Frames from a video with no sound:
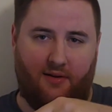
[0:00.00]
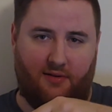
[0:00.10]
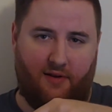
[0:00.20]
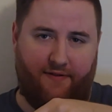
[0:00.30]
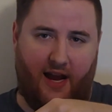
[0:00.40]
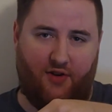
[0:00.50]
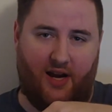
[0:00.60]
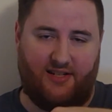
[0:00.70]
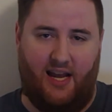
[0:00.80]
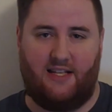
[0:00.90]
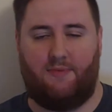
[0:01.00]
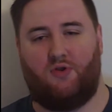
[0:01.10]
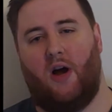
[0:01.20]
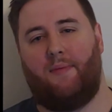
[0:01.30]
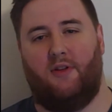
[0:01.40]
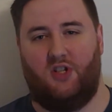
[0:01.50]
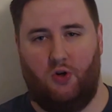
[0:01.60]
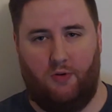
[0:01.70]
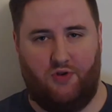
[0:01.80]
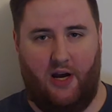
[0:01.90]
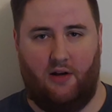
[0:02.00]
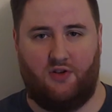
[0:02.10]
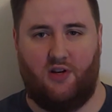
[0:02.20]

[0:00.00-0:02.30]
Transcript: Fantrax and subscribe to this YouTube channel.